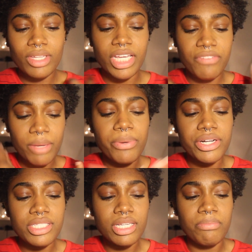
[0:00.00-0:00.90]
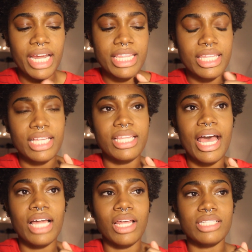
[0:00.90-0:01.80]
giving person, but I think
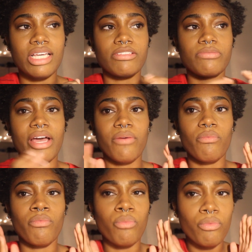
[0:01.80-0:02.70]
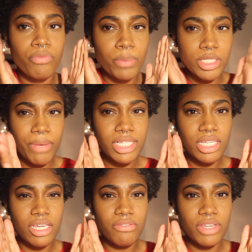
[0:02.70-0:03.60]
that a lot of times my
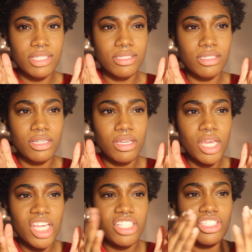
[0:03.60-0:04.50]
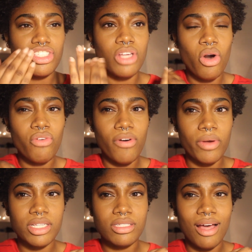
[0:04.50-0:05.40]
perspective is so
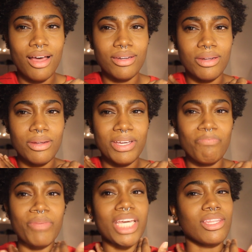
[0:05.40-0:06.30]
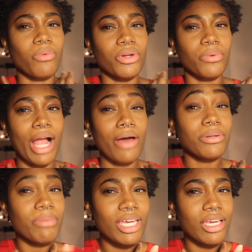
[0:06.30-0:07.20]
focused on me and the world
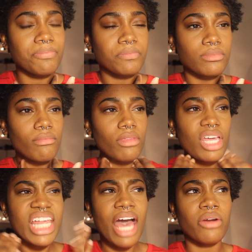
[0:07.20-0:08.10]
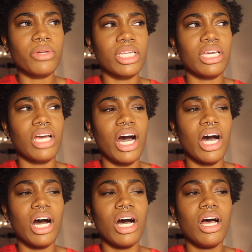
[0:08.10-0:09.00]
around me that I don't really
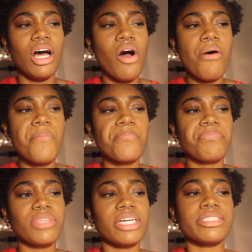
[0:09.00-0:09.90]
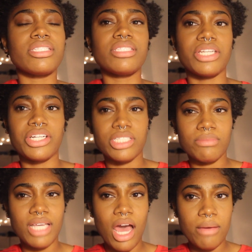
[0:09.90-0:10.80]
consider
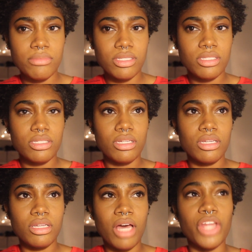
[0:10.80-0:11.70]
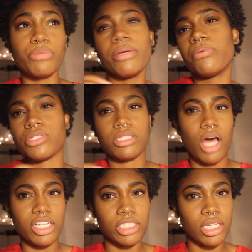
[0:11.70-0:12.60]
sometimes other people's
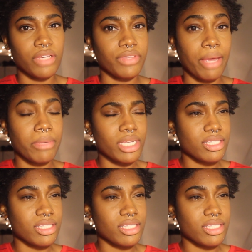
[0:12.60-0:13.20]
logic, if that makes